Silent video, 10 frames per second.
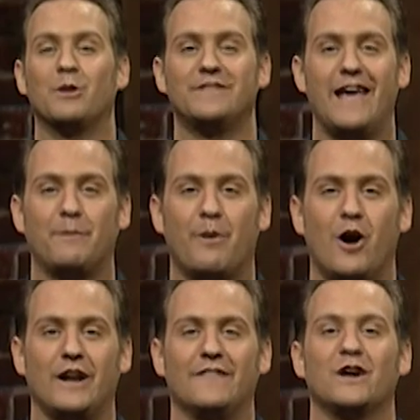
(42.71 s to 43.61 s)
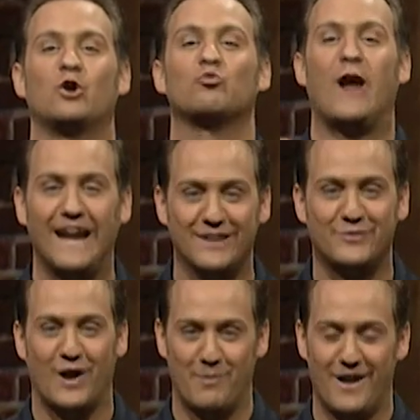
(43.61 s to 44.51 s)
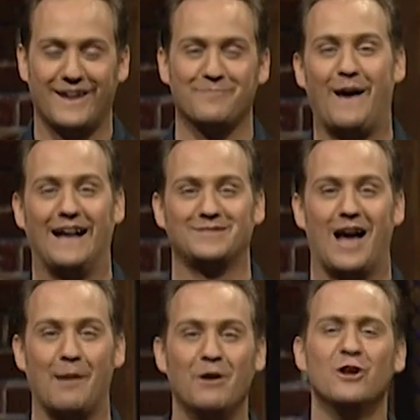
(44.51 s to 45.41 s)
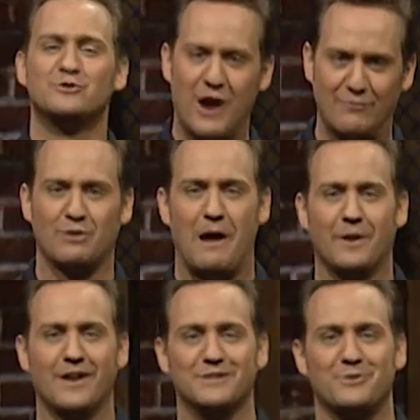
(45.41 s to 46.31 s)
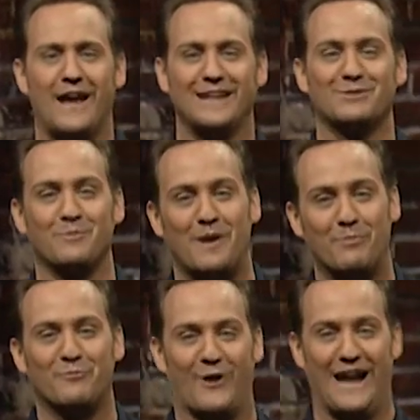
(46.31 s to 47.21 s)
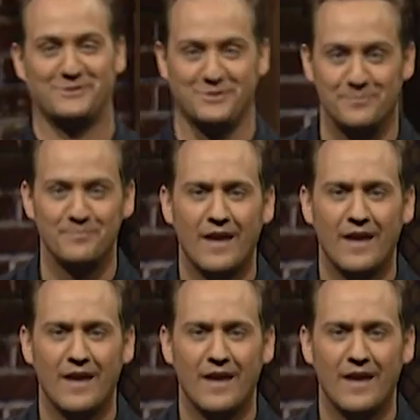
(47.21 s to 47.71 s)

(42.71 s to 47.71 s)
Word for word: to take part in the greatest American pastime, traveling around the country asking people for answers.